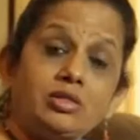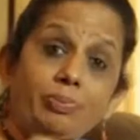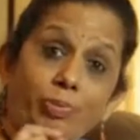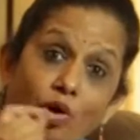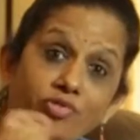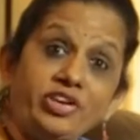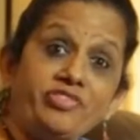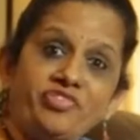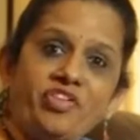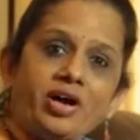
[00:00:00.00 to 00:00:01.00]
The Provident
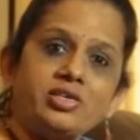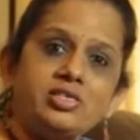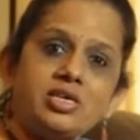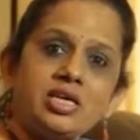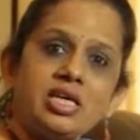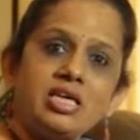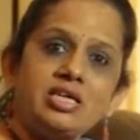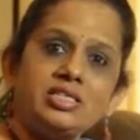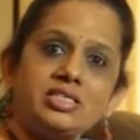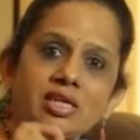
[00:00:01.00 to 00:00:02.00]
Fund
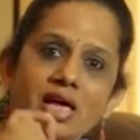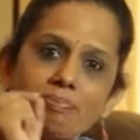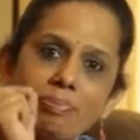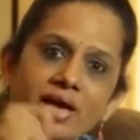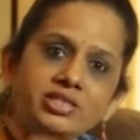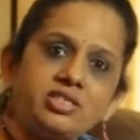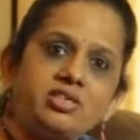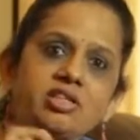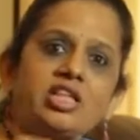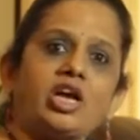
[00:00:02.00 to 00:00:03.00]
is a
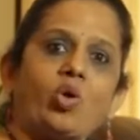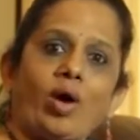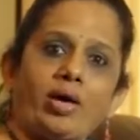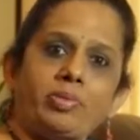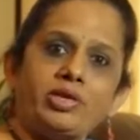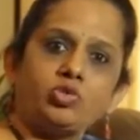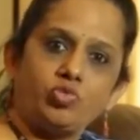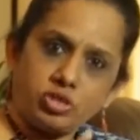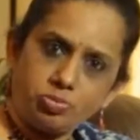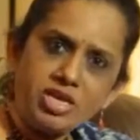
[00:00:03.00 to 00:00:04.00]
mandatory requirement,
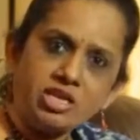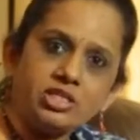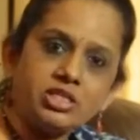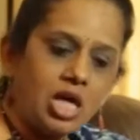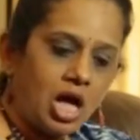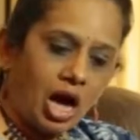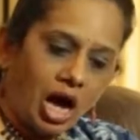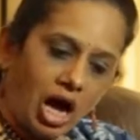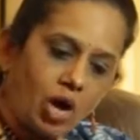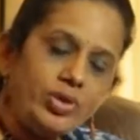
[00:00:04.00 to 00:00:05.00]
which means
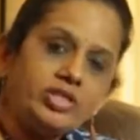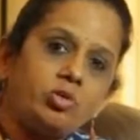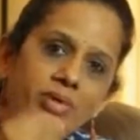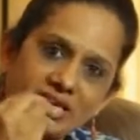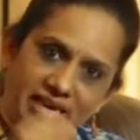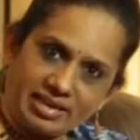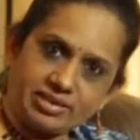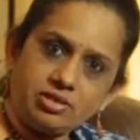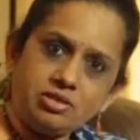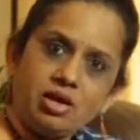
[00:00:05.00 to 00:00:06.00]
how it will be
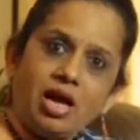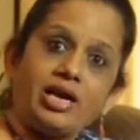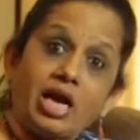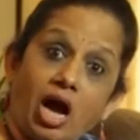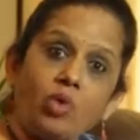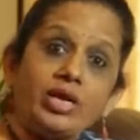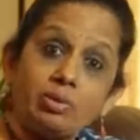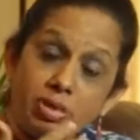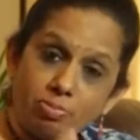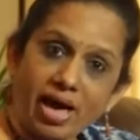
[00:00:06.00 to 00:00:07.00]
collected and how it will
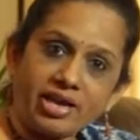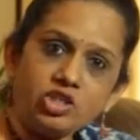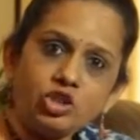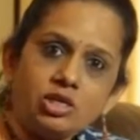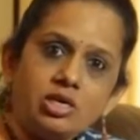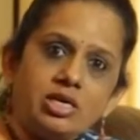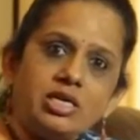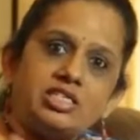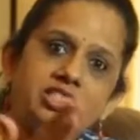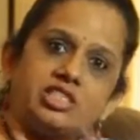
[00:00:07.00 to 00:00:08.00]
be managed
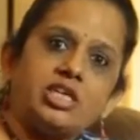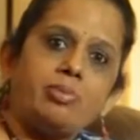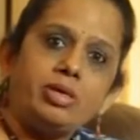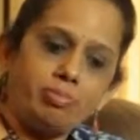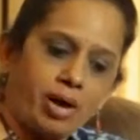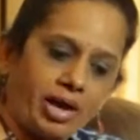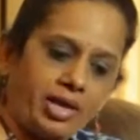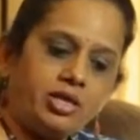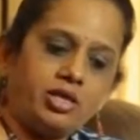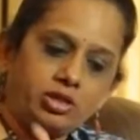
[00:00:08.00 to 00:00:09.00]
is determined
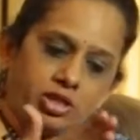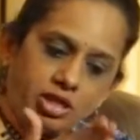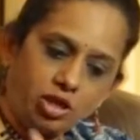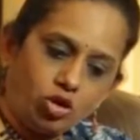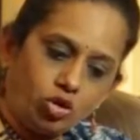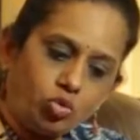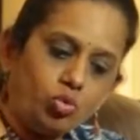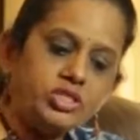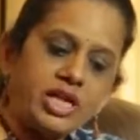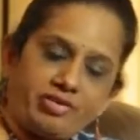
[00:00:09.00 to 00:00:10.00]
by the
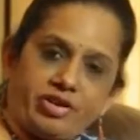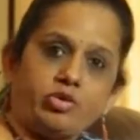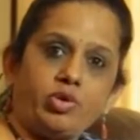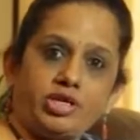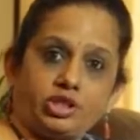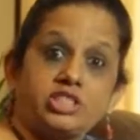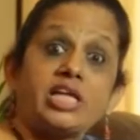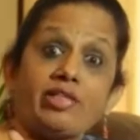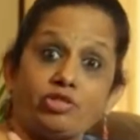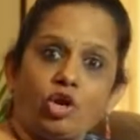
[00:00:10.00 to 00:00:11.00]
rules and regulations
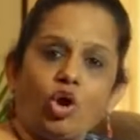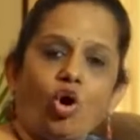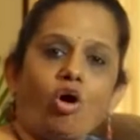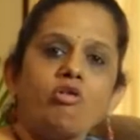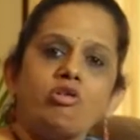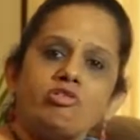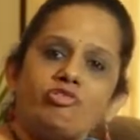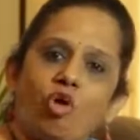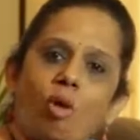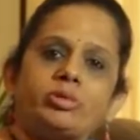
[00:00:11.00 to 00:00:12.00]
and the law
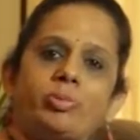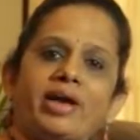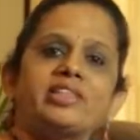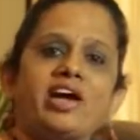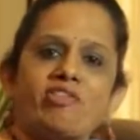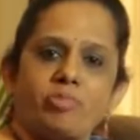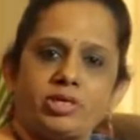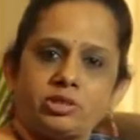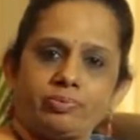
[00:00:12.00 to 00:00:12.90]
formed by the government.